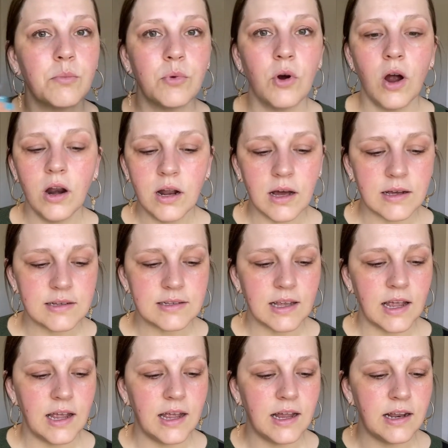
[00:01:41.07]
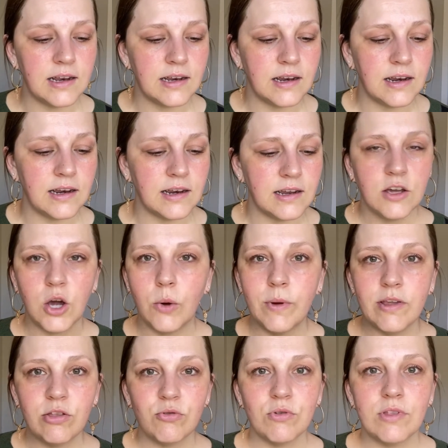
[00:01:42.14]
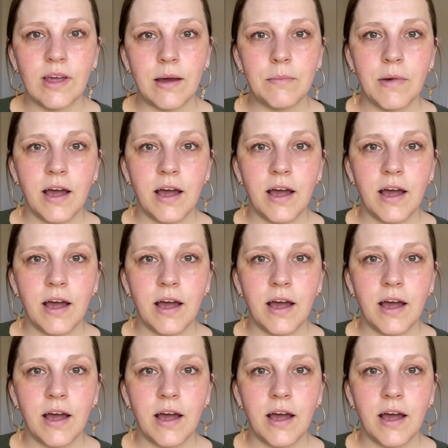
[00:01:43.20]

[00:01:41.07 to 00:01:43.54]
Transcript: products and going through them.